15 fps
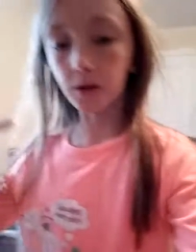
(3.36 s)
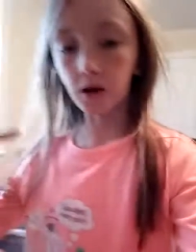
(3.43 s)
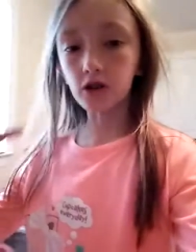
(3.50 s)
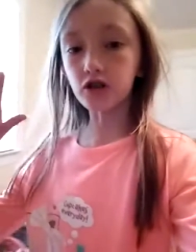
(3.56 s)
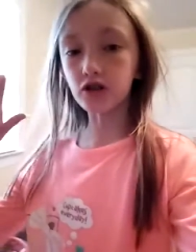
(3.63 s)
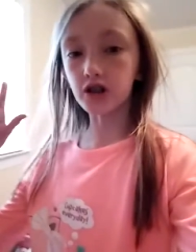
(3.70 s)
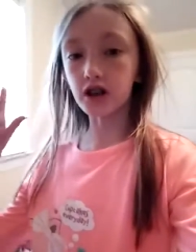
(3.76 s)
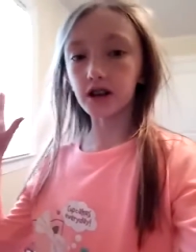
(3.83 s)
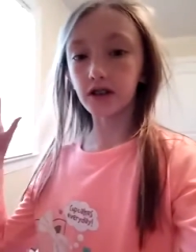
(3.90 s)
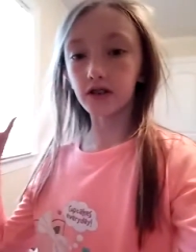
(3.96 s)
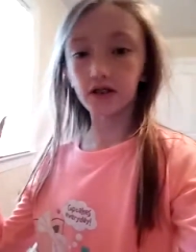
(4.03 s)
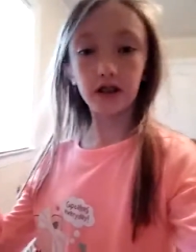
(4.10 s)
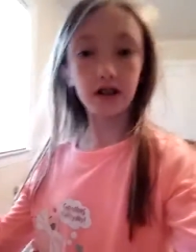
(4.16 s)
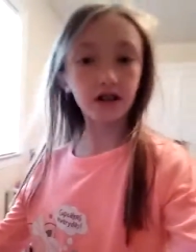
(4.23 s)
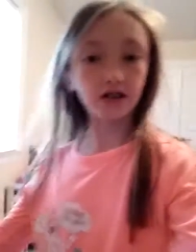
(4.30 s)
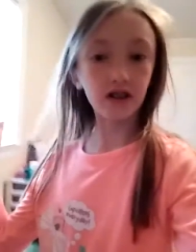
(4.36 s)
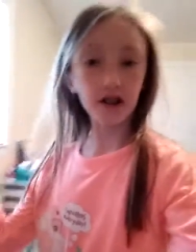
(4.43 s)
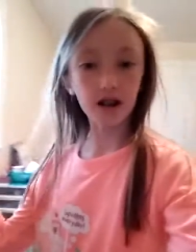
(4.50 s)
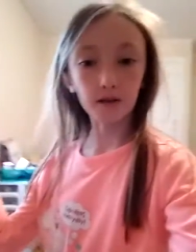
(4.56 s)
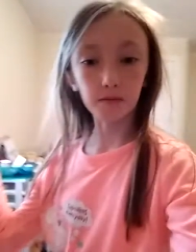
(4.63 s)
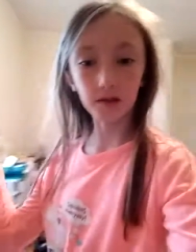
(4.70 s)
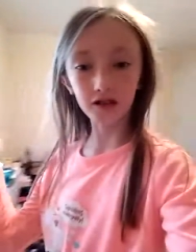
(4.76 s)
apologize. Yes, I
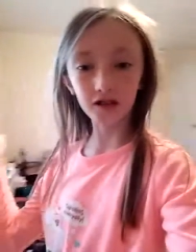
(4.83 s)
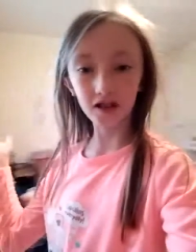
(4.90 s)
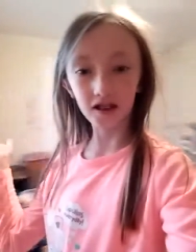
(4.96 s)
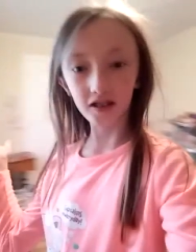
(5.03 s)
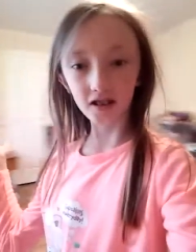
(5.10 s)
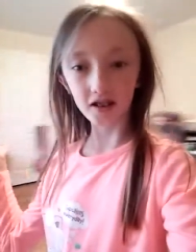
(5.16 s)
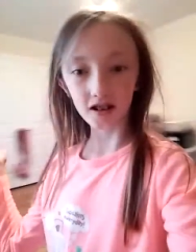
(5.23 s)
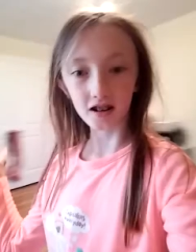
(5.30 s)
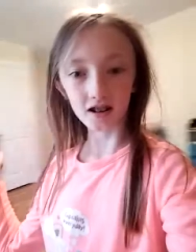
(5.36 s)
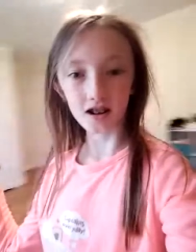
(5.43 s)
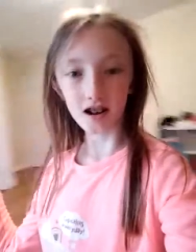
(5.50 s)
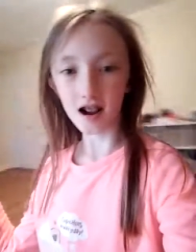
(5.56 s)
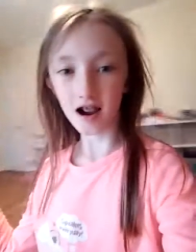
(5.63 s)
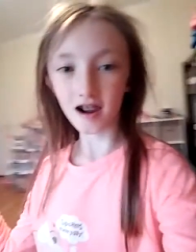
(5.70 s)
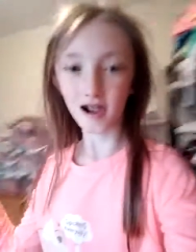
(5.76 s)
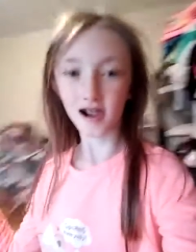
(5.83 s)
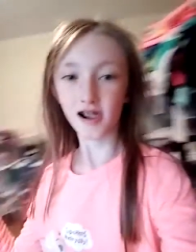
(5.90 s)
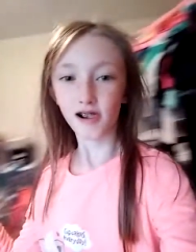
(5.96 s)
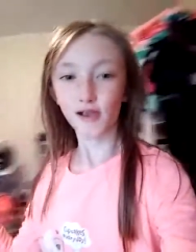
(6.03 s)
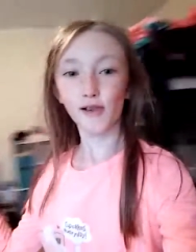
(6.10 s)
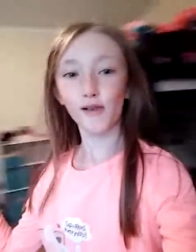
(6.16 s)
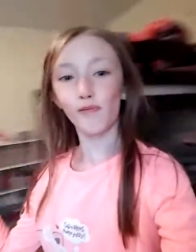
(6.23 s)
am in Tennessee.
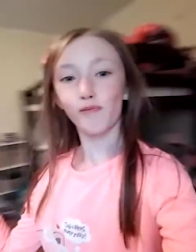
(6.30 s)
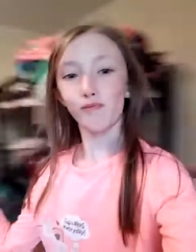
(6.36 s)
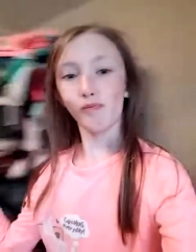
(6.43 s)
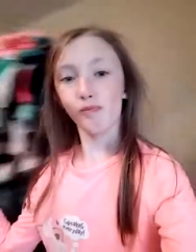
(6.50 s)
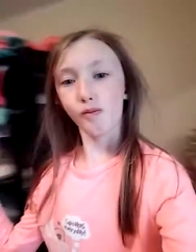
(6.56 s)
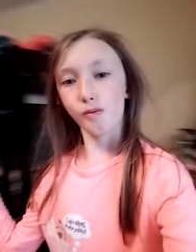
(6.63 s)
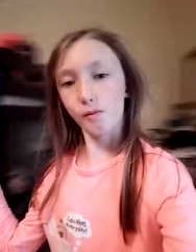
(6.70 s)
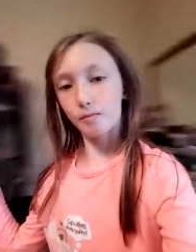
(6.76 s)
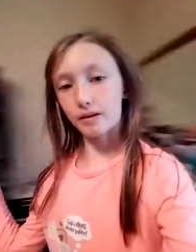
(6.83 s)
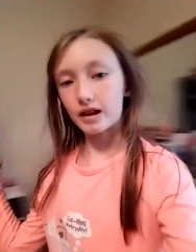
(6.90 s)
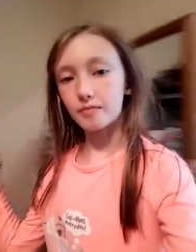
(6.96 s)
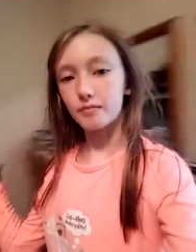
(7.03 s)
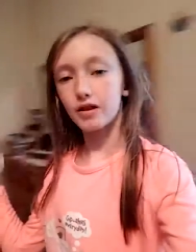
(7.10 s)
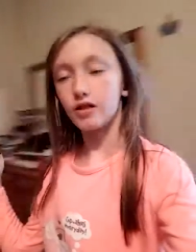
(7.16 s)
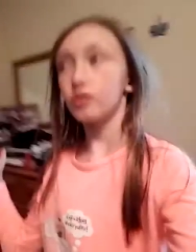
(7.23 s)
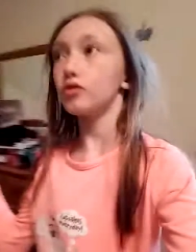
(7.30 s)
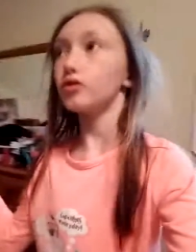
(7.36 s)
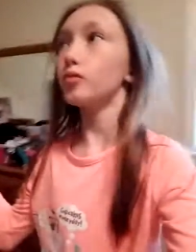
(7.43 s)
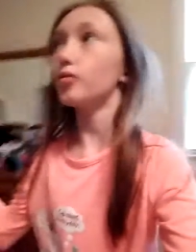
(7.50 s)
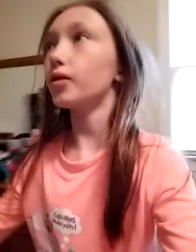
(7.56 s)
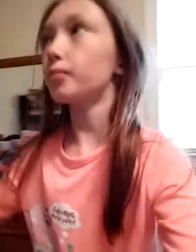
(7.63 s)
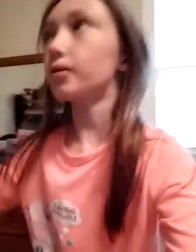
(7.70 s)
Back in my old
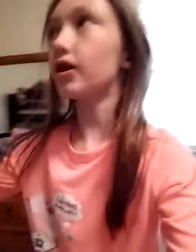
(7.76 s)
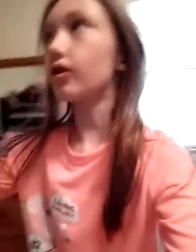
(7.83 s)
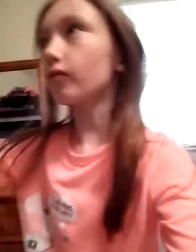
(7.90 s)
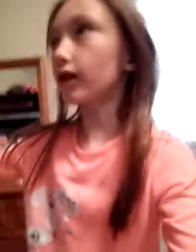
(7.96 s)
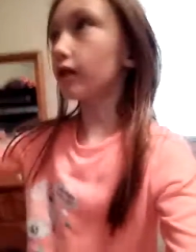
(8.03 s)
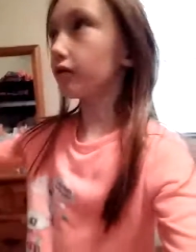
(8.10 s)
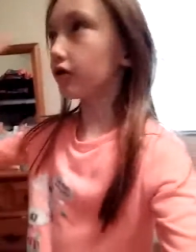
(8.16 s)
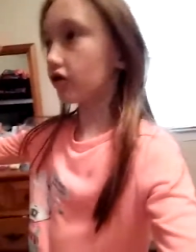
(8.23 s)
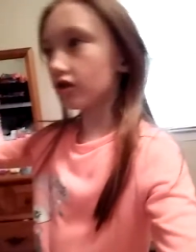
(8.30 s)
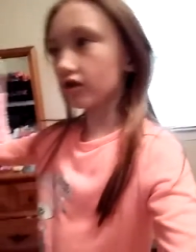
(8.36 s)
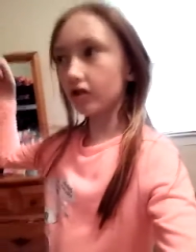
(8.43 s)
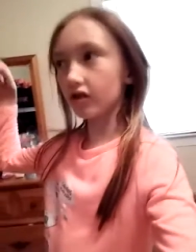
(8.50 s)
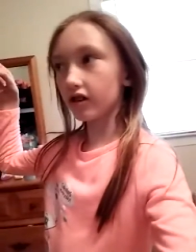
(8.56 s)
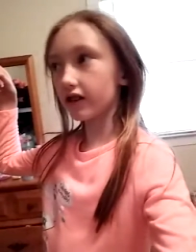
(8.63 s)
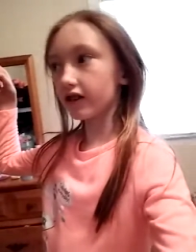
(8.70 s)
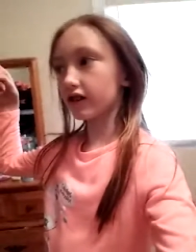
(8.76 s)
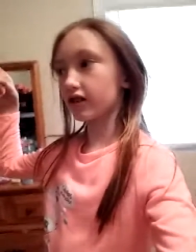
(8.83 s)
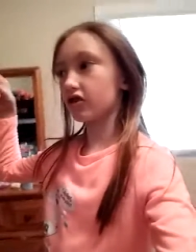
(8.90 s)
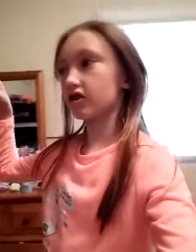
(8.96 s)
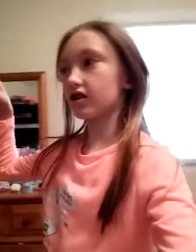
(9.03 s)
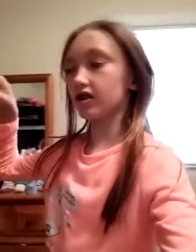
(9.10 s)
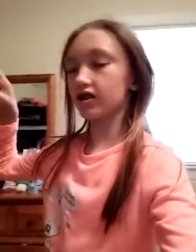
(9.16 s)
room, and by the way, we just cleaned
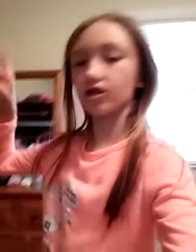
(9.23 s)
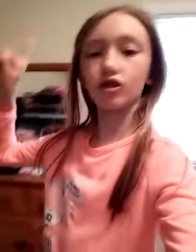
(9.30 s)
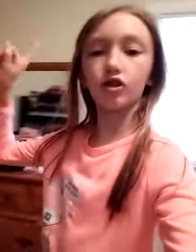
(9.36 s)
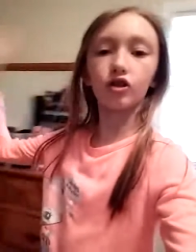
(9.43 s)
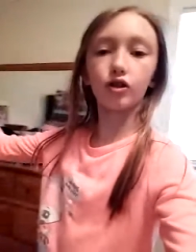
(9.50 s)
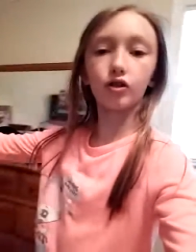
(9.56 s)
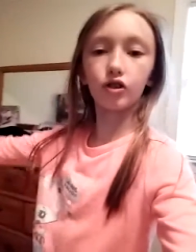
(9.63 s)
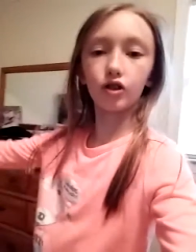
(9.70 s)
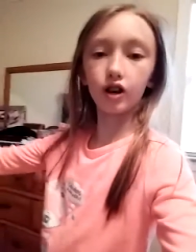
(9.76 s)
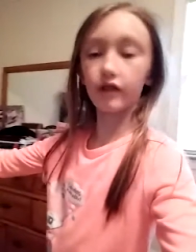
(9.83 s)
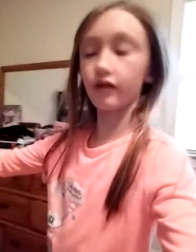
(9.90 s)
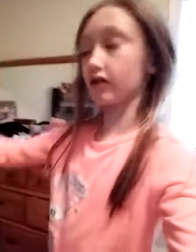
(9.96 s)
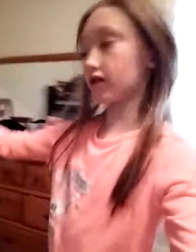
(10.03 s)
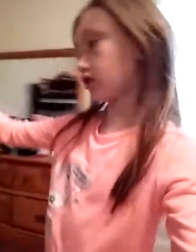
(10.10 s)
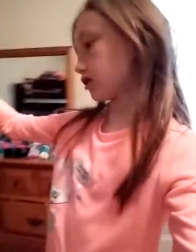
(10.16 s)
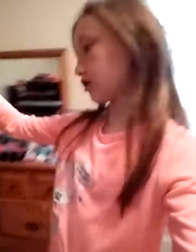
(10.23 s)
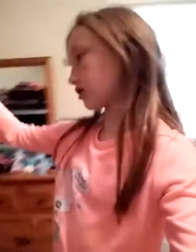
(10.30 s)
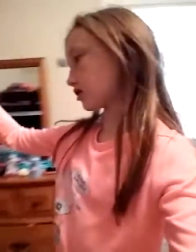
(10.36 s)
the sheets, so sorry if it